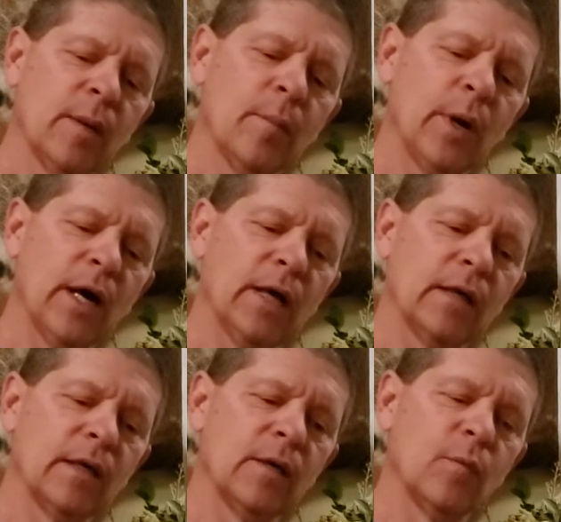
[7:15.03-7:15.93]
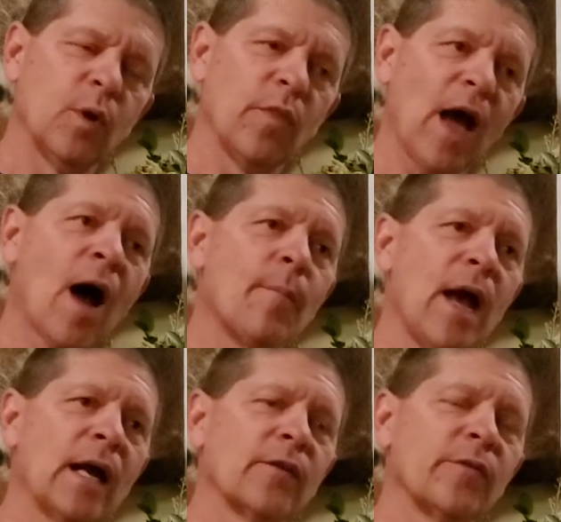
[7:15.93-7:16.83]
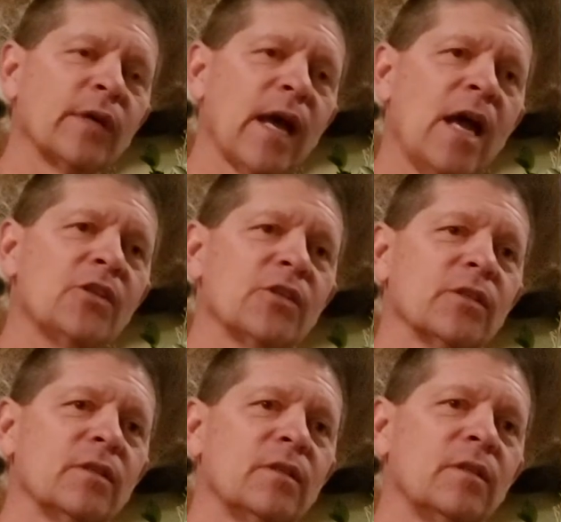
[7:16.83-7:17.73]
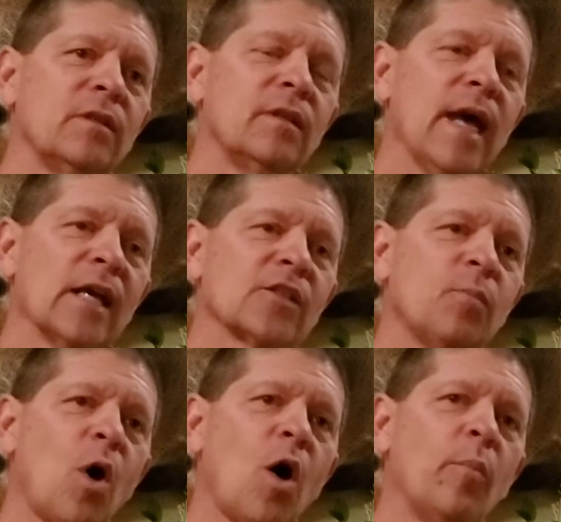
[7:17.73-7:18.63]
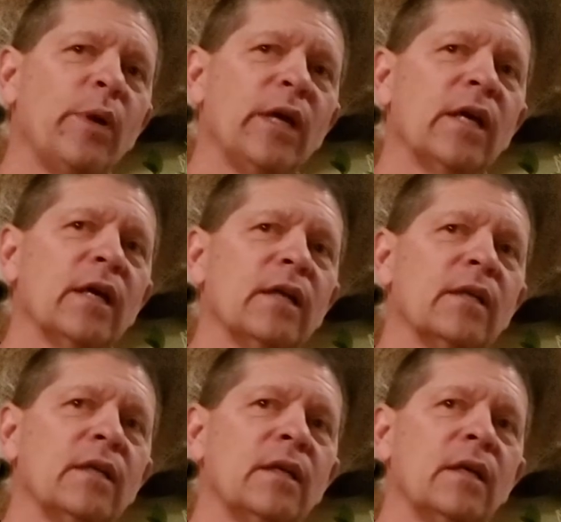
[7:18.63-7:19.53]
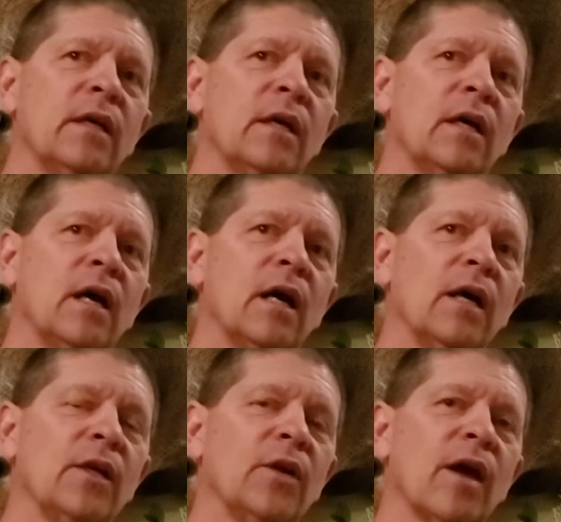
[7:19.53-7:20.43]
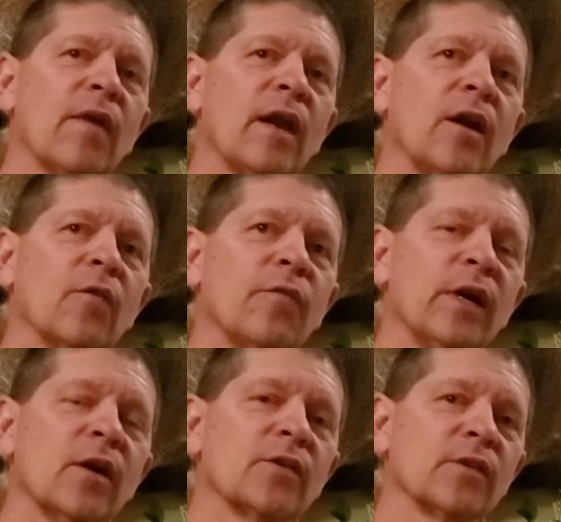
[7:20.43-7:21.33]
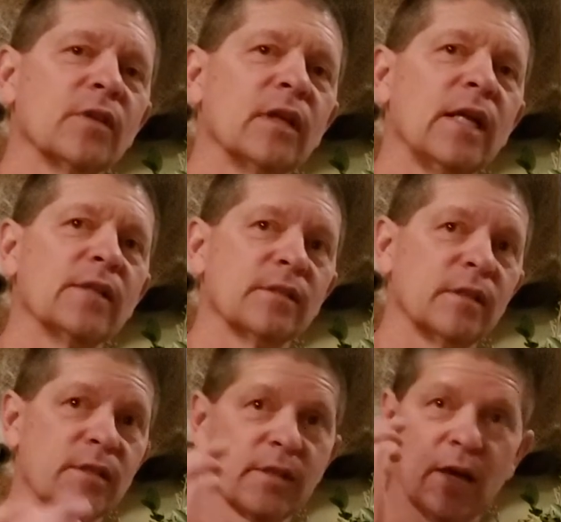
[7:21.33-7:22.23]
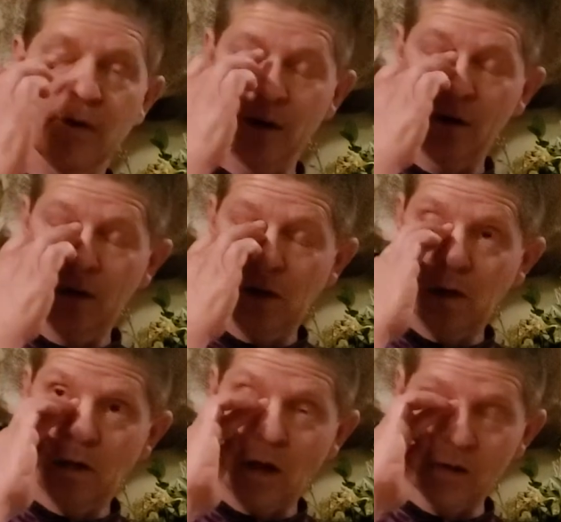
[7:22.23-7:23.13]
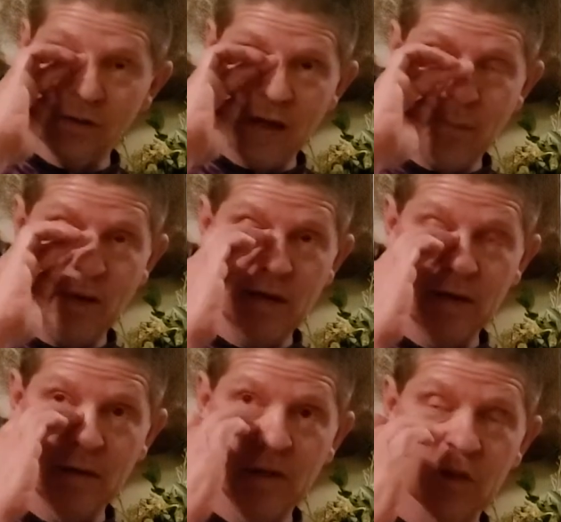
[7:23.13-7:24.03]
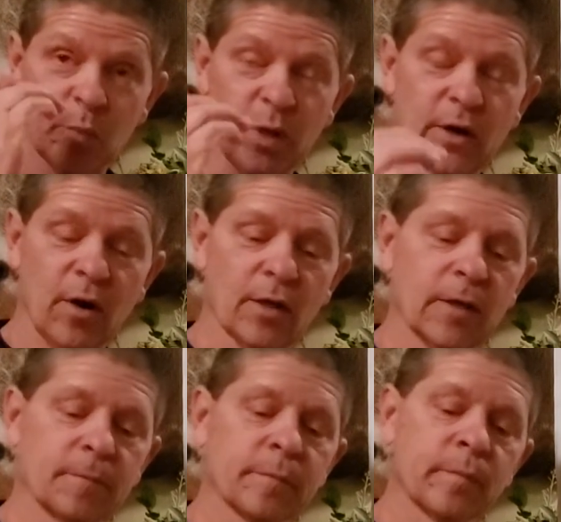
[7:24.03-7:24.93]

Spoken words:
But without magnification, that small pin, you don't have that interference of the lenses, etc., causing that pin to disappear on you.